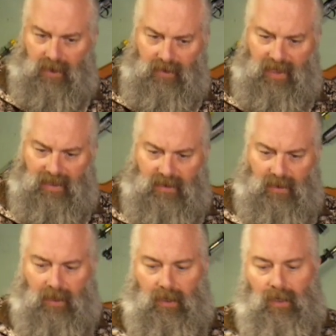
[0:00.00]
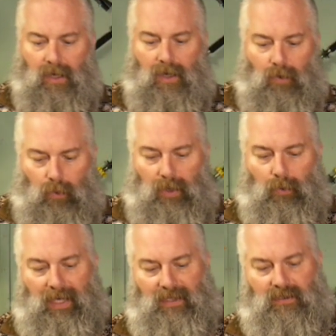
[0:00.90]
that we
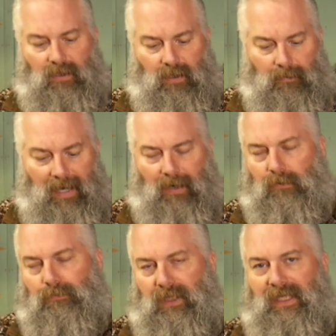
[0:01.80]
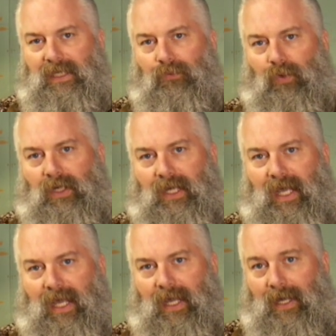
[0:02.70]
went out plinking one
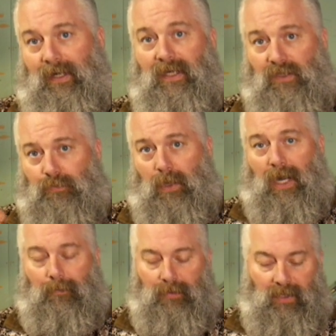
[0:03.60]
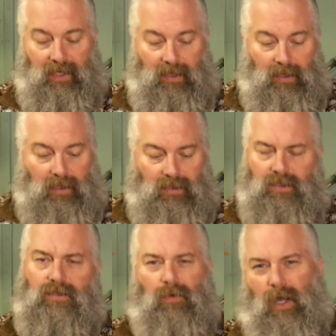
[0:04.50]
day on his property,
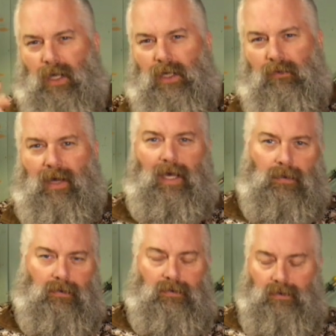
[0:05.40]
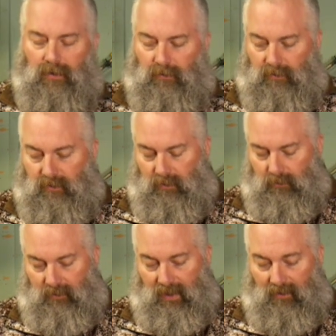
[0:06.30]
just walking around,
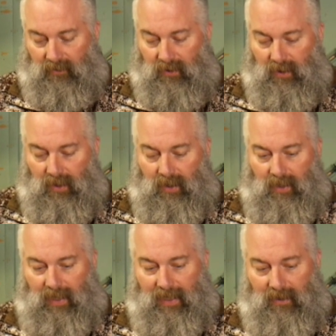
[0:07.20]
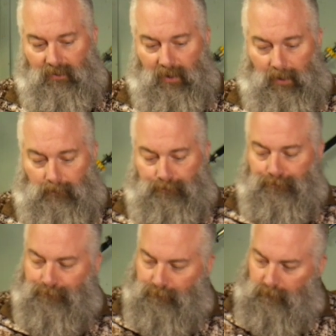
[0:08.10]
doing whatever. And
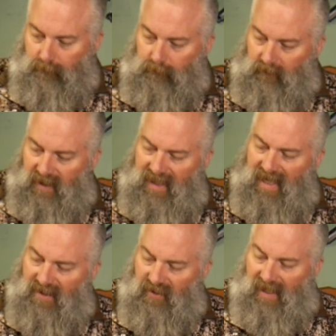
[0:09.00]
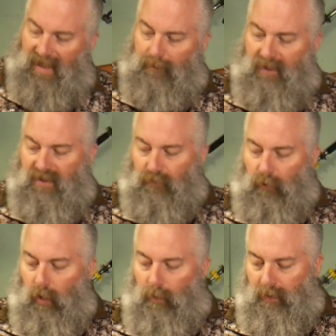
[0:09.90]
he actually had a piece of
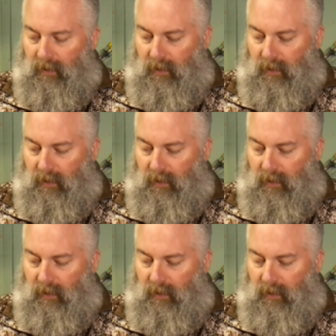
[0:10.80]
rope